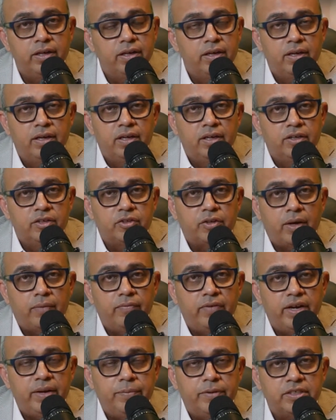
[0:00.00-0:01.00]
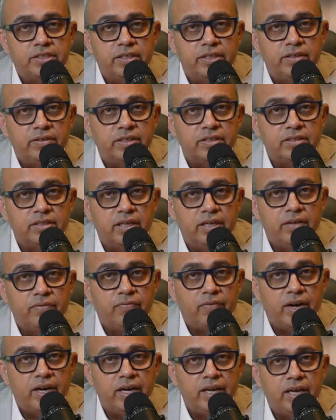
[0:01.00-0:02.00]
so I'm very much interested in
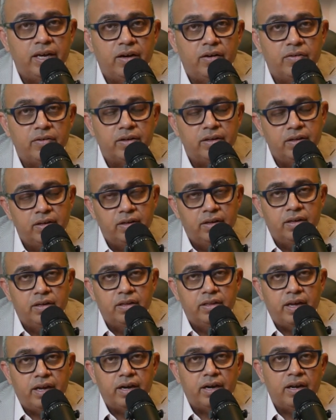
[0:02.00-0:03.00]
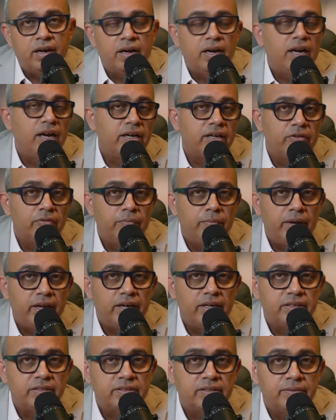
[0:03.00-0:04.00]
finding out their relative
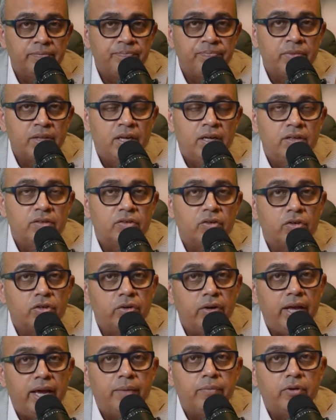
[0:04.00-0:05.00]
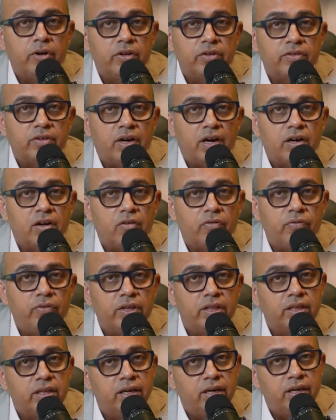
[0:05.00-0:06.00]
merits. So today I'm going to start off with
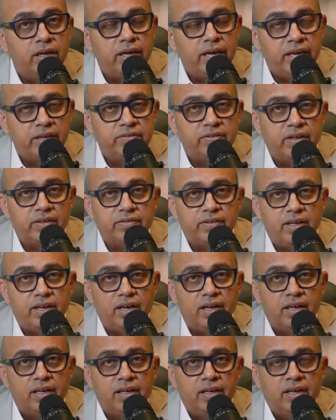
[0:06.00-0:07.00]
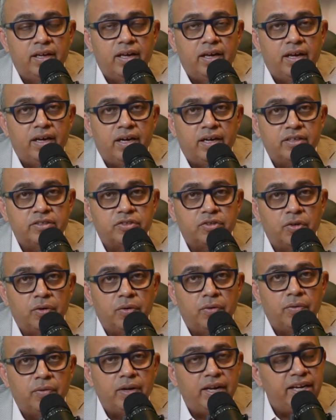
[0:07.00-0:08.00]
Exa-Cel. So
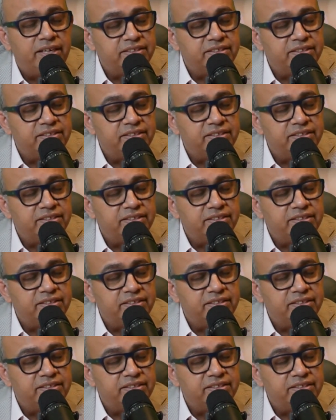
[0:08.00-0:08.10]
let's get